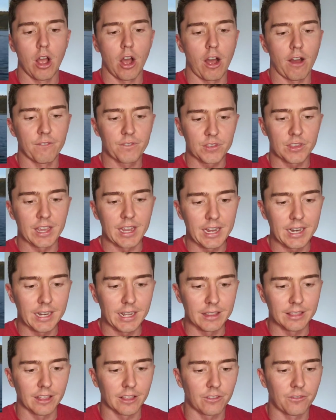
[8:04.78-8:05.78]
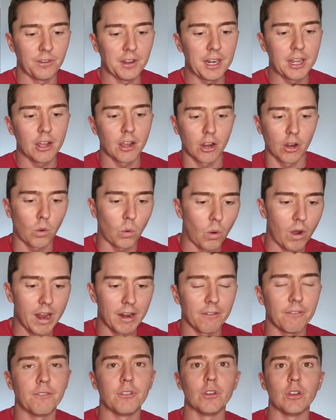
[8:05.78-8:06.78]
I've seen in this video
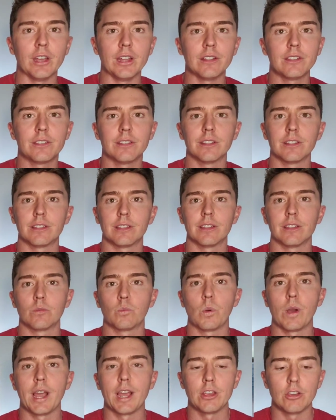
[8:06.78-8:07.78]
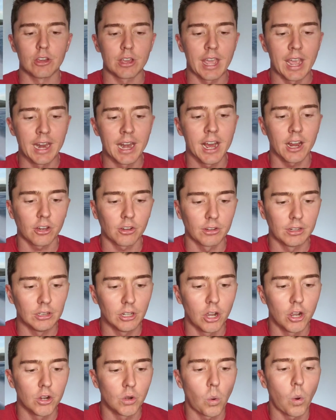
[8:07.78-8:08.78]
quite a few instances where you can actually
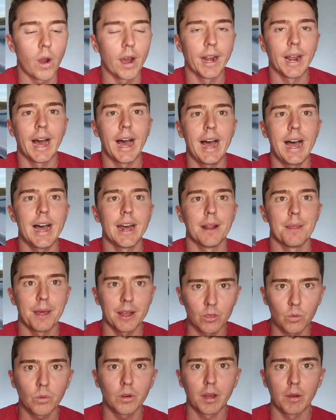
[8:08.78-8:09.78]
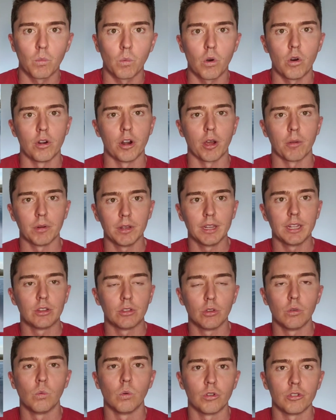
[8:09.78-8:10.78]
load quite hard, and that's what I want. I really
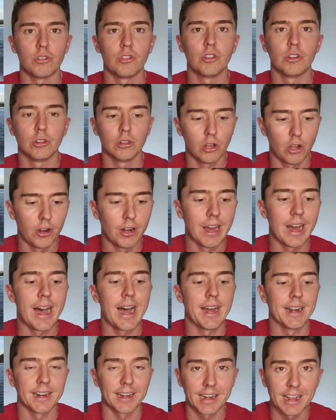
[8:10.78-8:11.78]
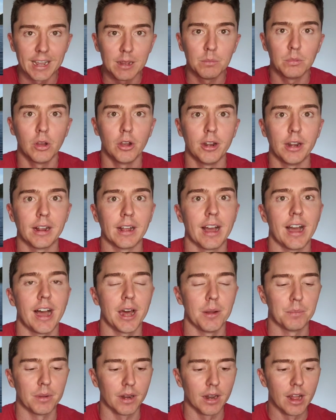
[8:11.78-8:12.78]
do want you to load hard and keep loading
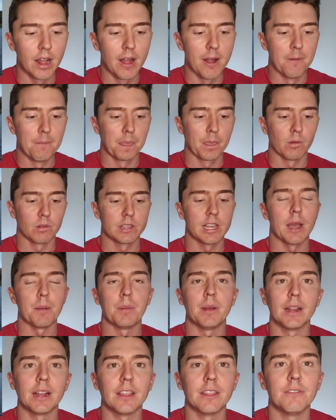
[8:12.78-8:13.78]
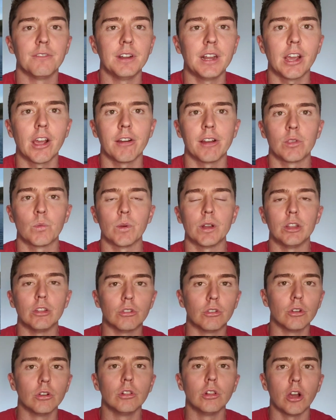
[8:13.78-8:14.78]
hard, but what's happening in the video is when you
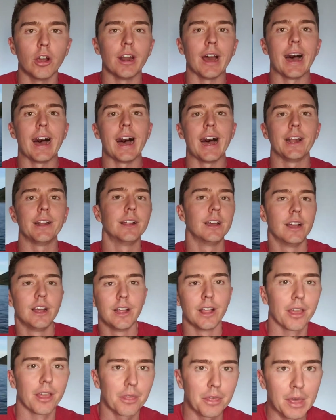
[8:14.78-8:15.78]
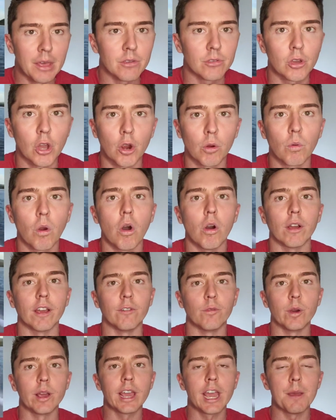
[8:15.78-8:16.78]
do load hard, things go wrong.
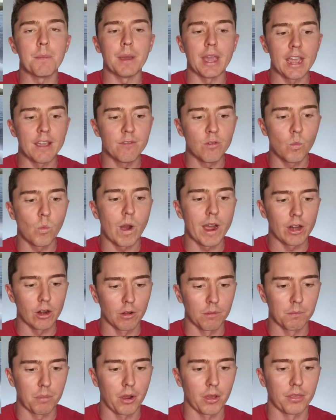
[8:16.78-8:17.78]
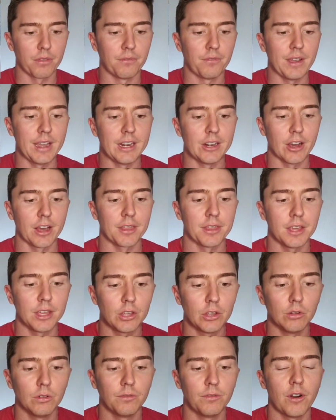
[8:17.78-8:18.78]
If we keep even weight on both feet, I
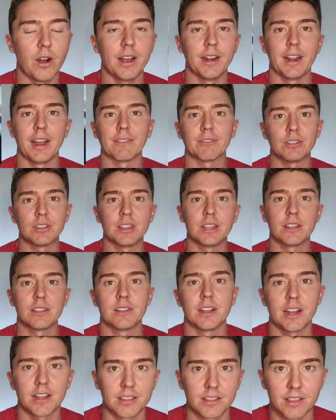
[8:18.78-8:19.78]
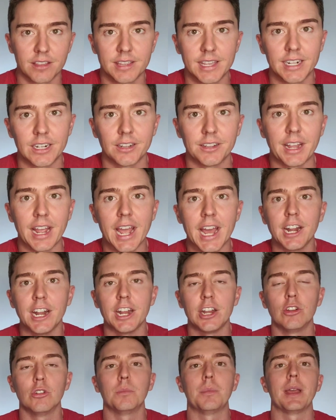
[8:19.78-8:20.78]
think you'll find everything starts to settle down,
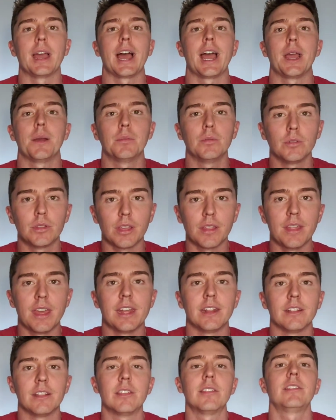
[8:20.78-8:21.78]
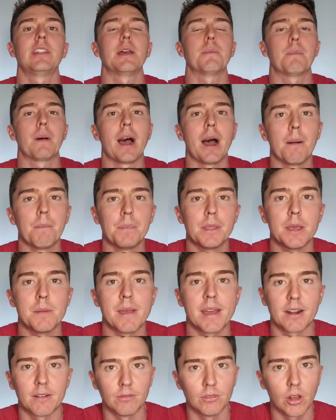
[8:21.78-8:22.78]
and you'll be able to then step up the
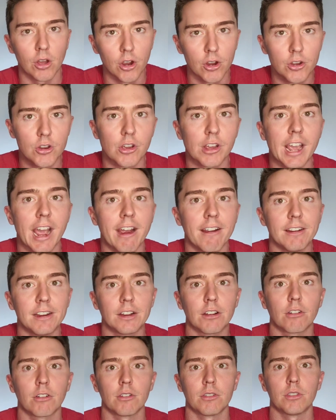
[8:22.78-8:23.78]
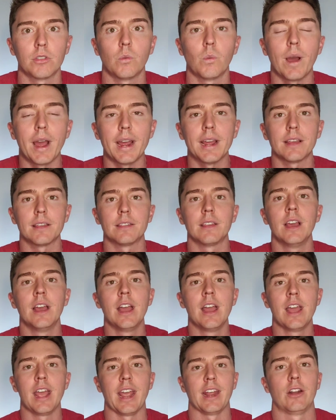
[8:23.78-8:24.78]
amount of load you're carrying across the wakes
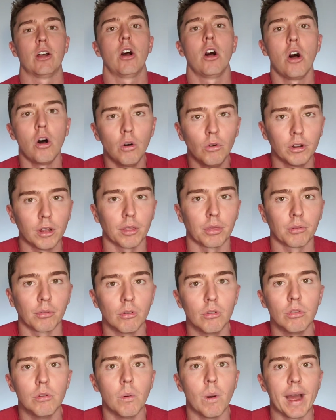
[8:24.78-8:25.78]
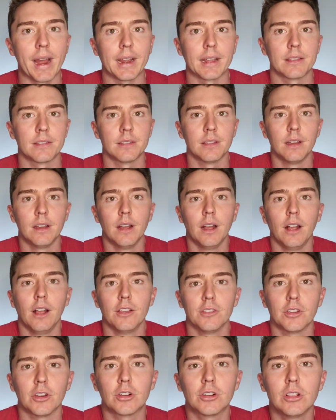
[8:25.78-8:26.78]
and hold it through the wakes.
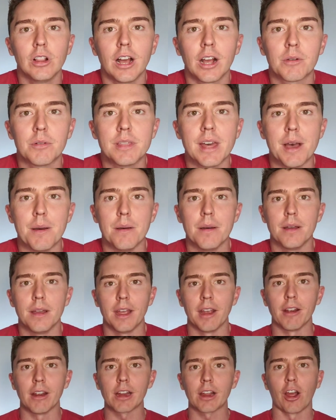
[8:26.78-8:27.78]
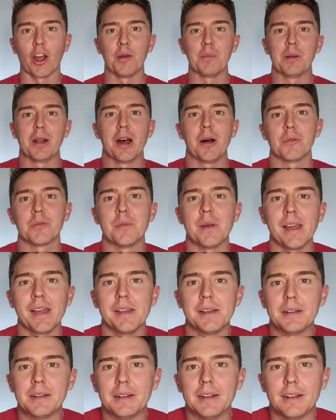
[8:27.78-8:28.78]
So good luck with that, Eric. Hope it helps,
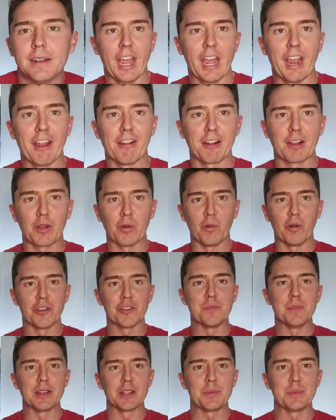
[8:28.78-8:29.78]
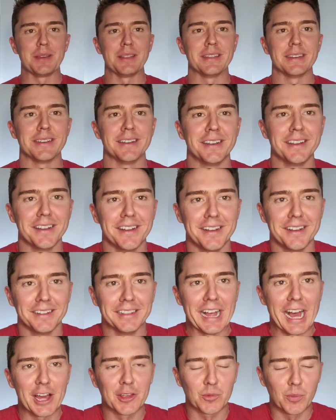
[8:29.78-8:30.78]
mate. Eric was meant to be the
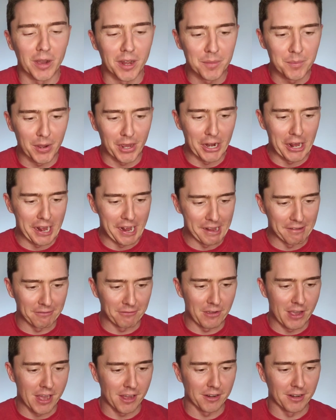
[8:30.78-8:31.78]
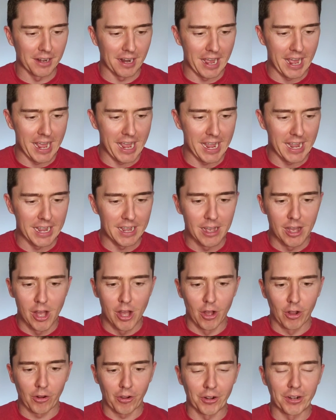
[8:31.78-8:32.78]
last one, but I have found a
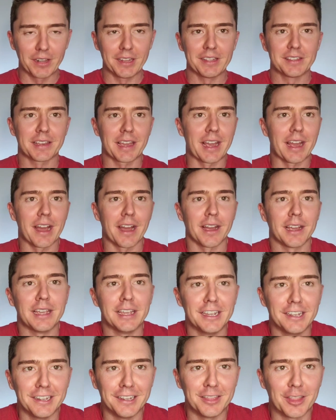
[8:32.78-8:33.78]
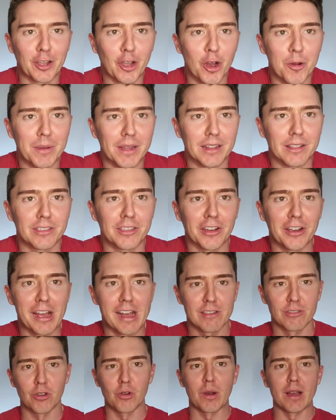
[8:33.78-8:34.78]
Connelly skier here in the comments. So
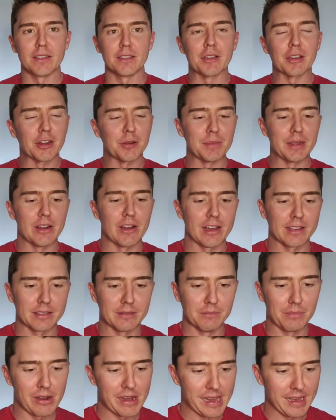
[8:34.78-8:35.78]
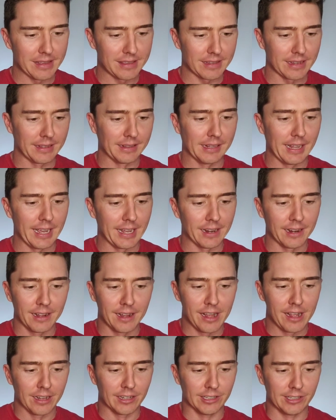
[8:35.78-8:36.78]
as always, I'm going to be nice and biased and let
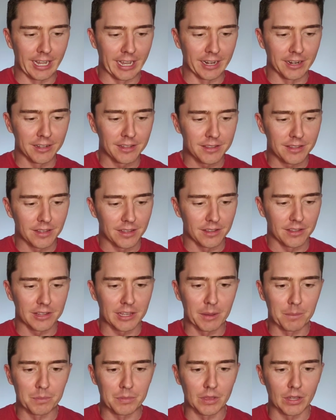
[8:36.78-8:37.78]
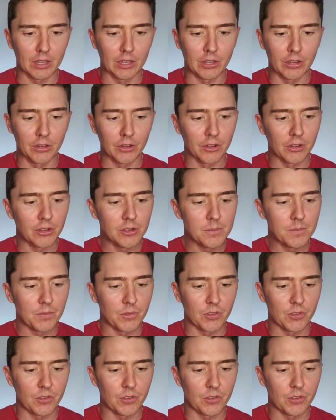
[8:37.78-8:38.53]
Dennis skip the queue.